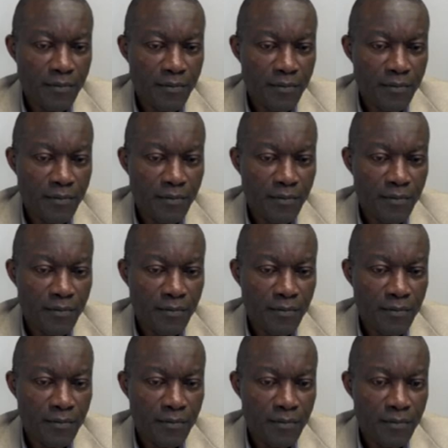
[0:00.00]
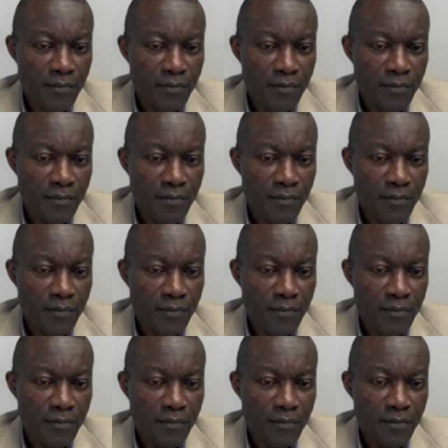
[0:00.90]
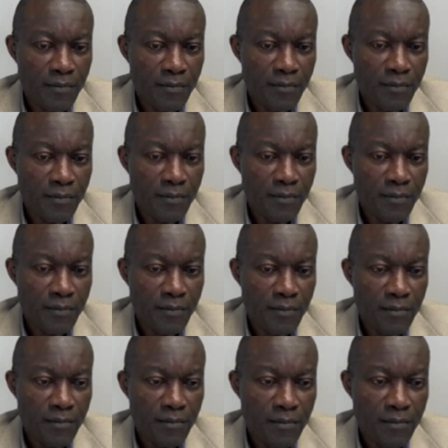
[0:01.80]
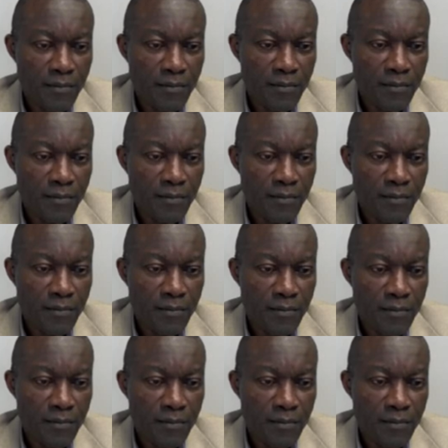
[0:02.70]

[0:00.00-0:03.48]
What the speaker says: [no speech]